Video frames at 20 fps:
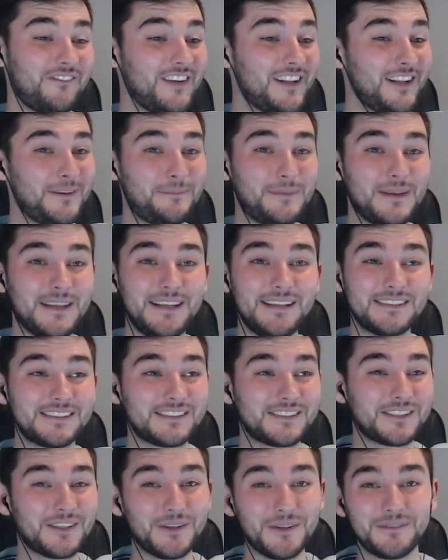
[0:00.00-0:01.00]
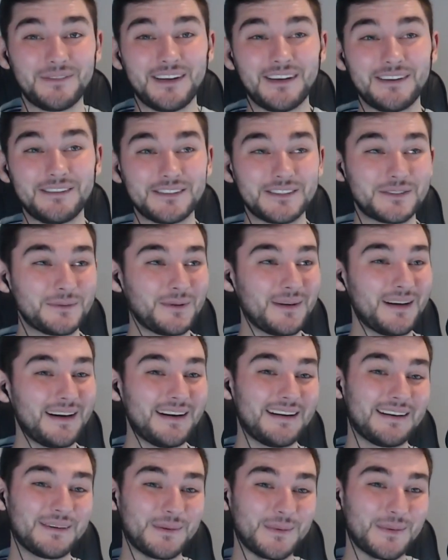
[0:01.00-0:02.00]
Philippines is up there as
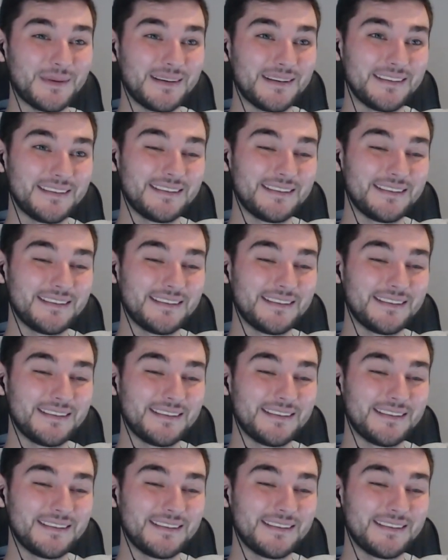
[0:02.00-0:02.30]
well.